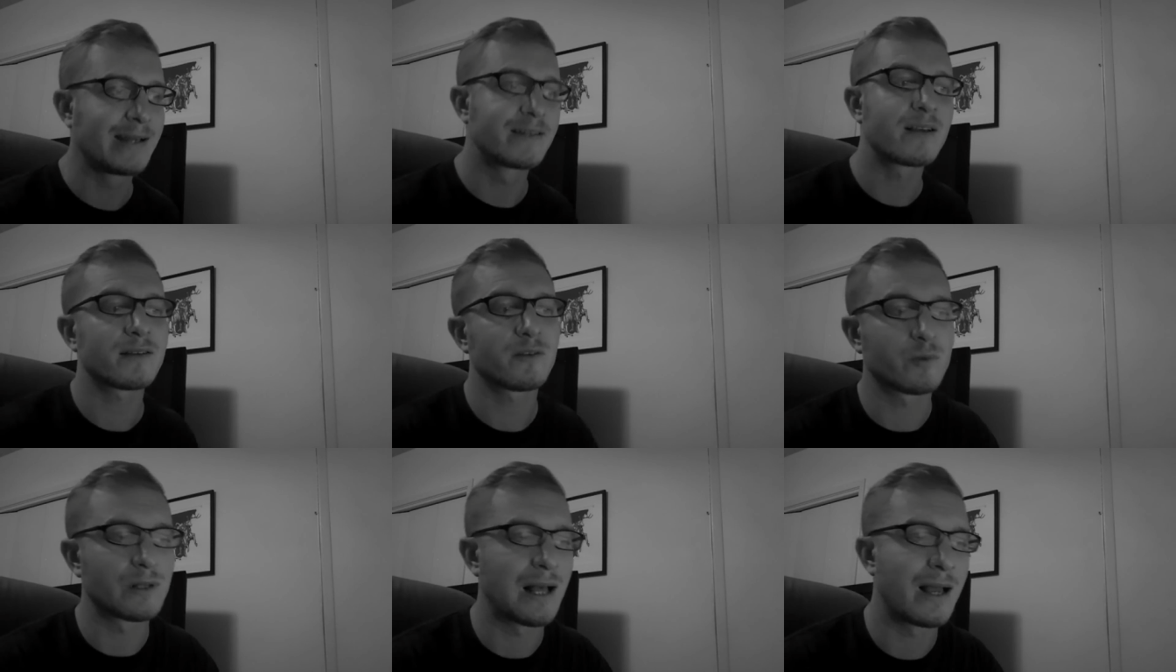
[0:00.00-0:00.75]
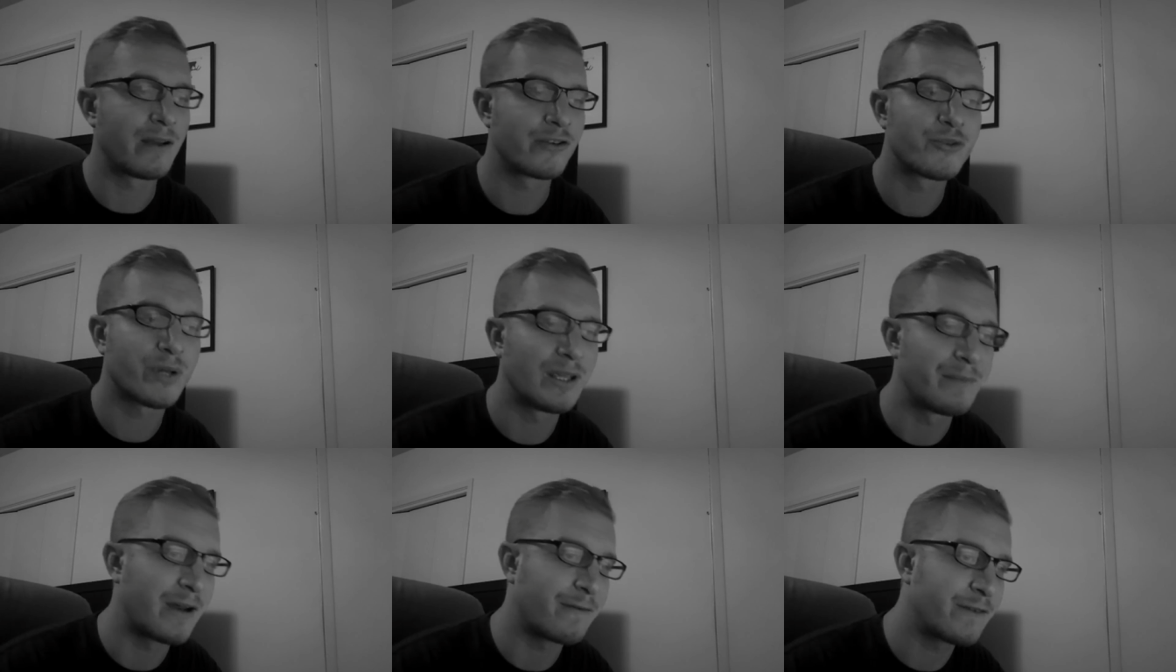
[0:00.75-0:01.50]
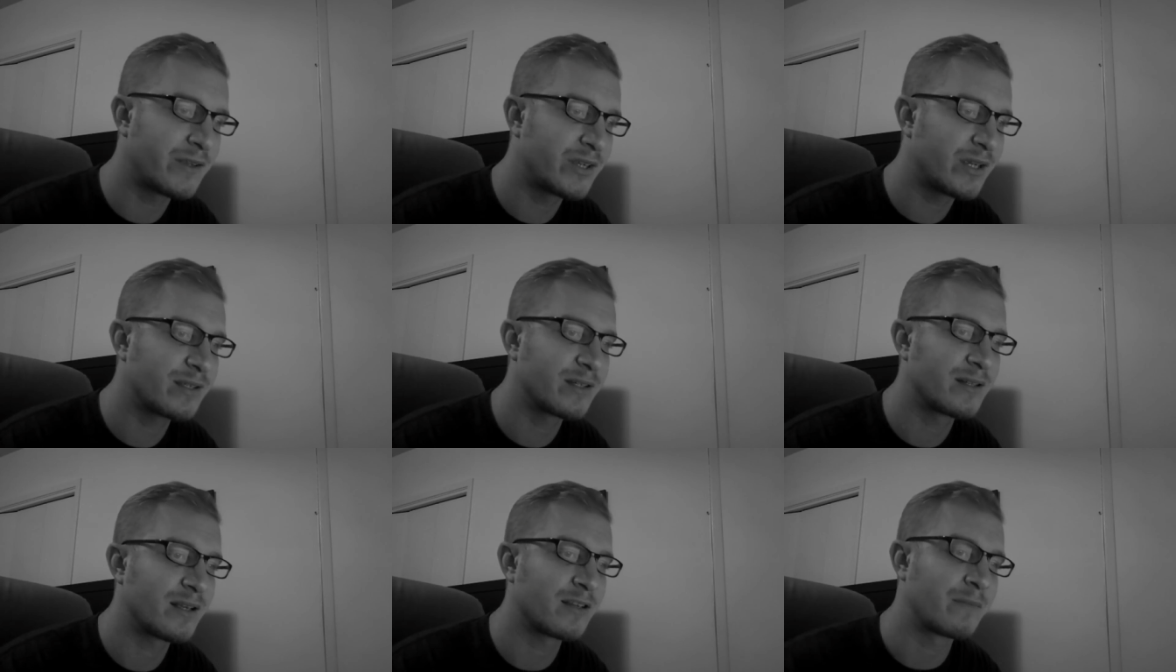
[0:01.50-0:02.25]
It doesn't rely on tricky metaphysics,
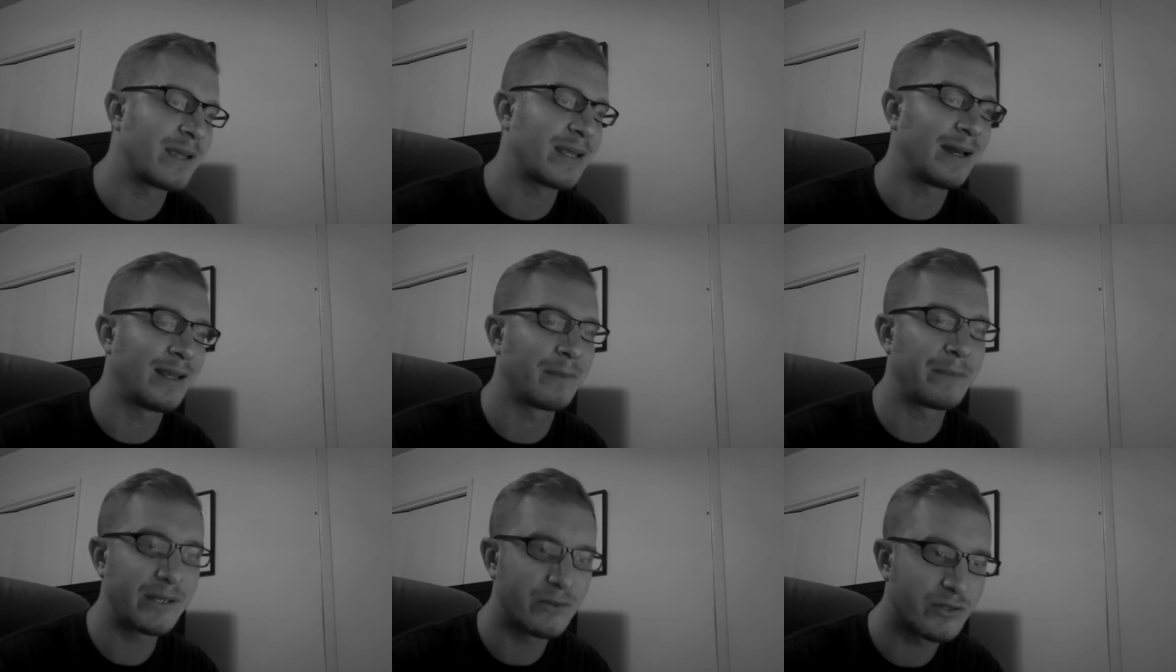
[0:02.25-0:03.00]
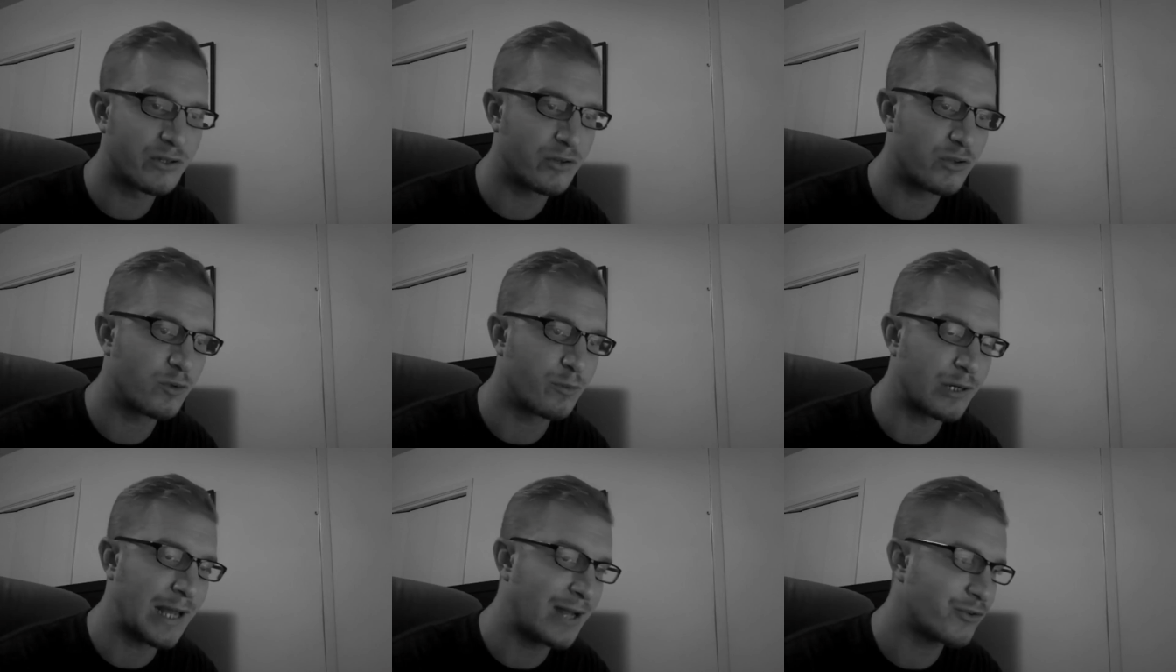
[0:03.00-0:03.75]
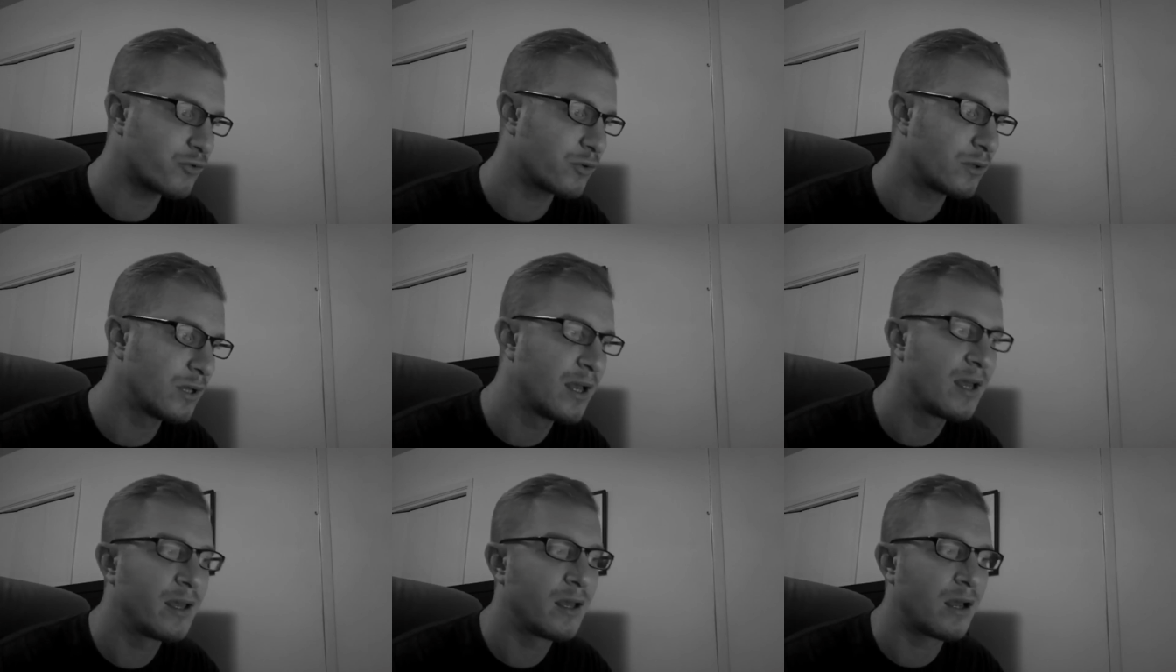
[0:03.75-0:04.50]
it doesn't make any appeals to the supernatural
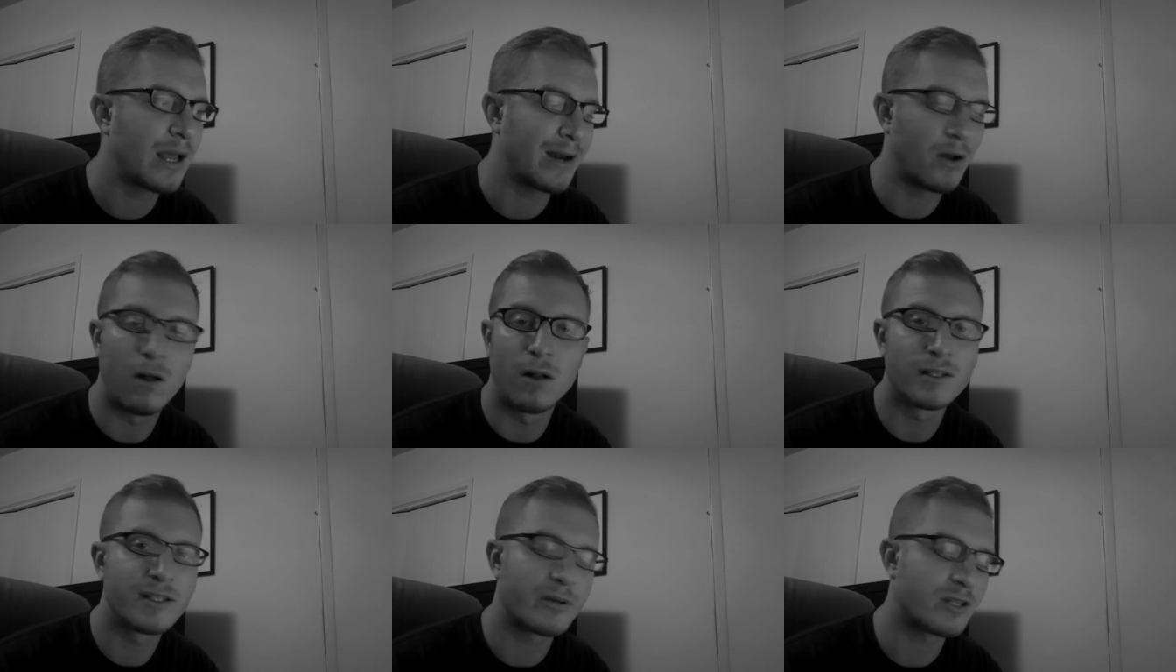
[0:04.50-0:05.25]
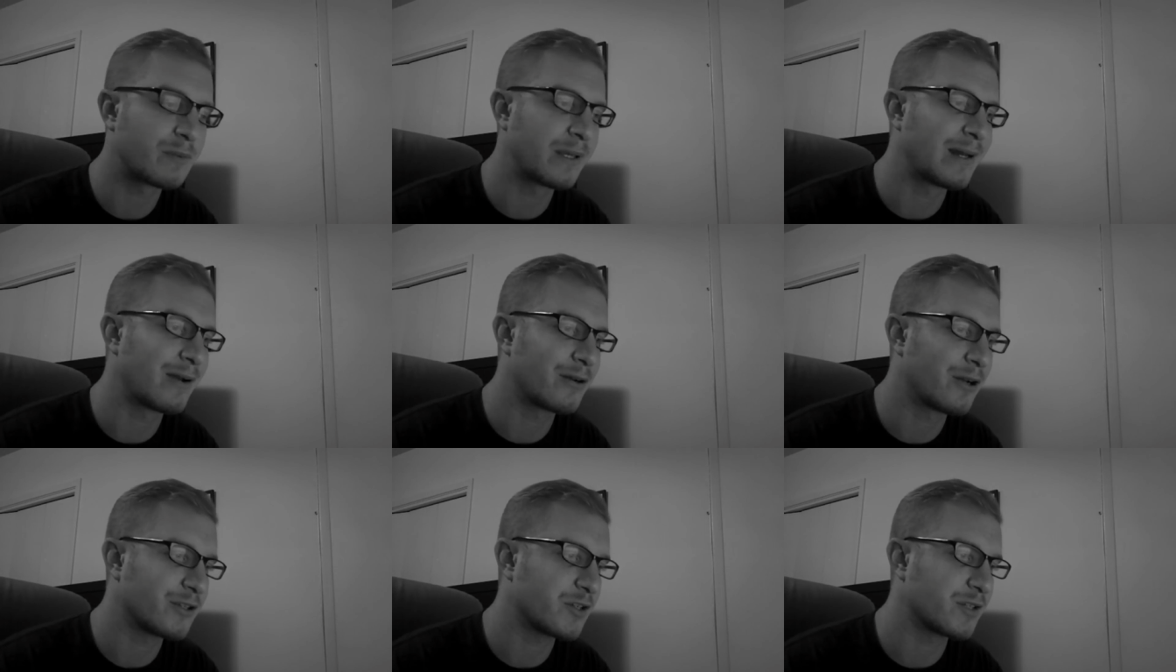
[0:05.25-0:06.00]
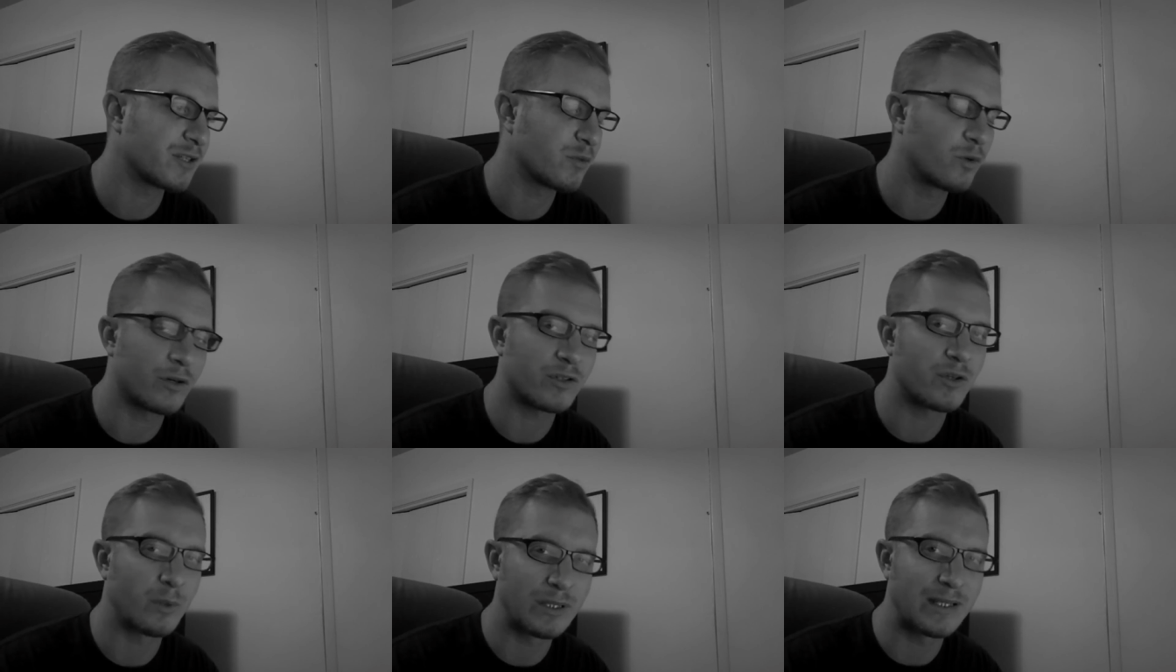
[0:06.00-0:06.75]
at all to explain how consciousness
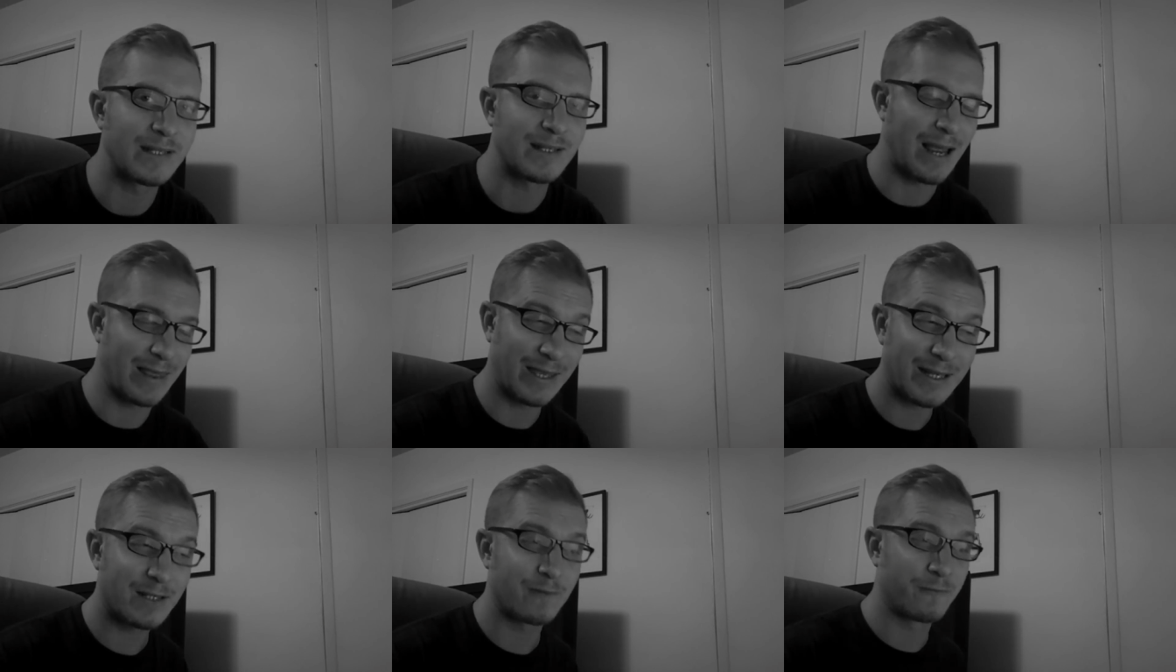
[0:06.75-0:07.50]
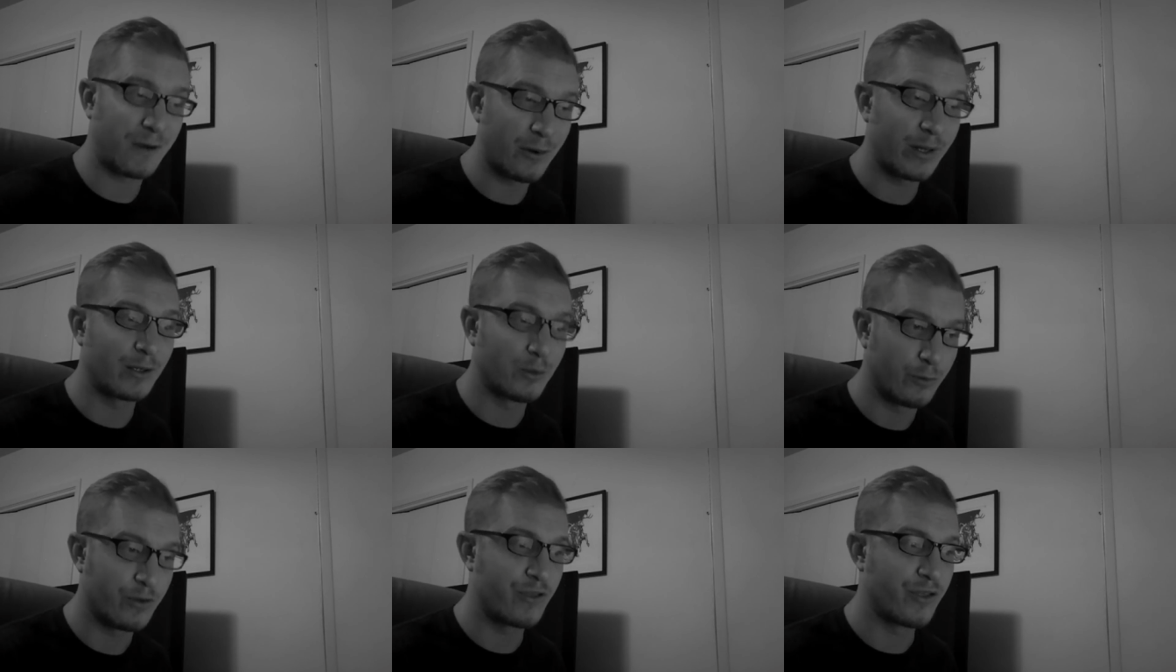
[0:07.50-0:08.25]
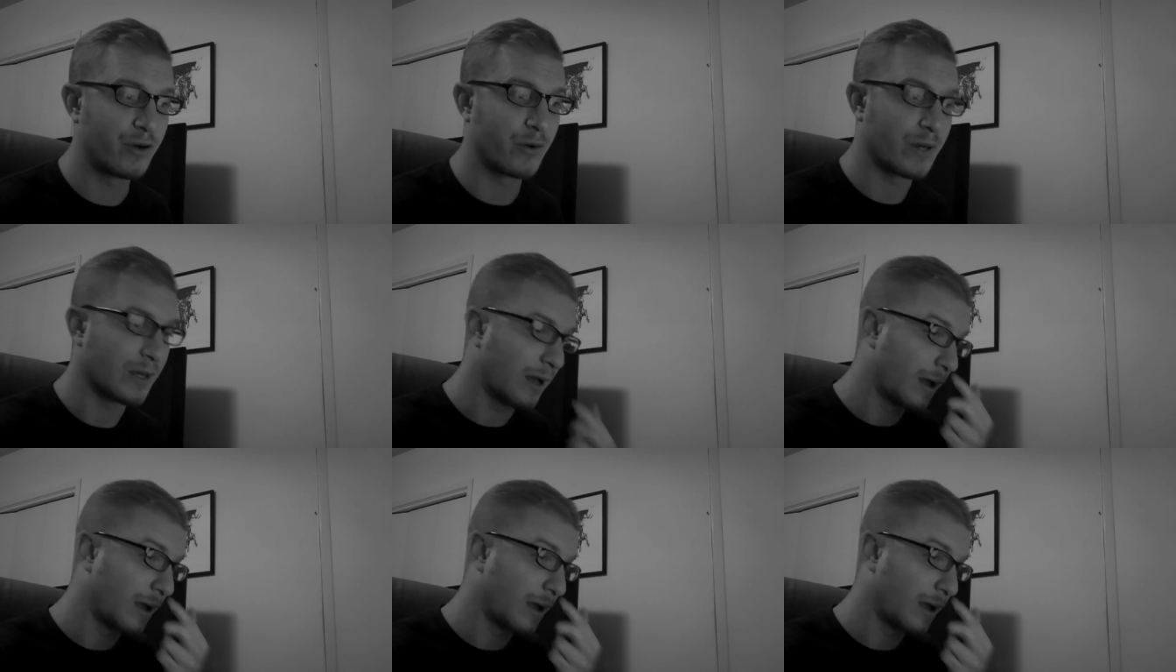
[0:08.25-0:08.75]
works. So it's, it's I think it's a very good theory.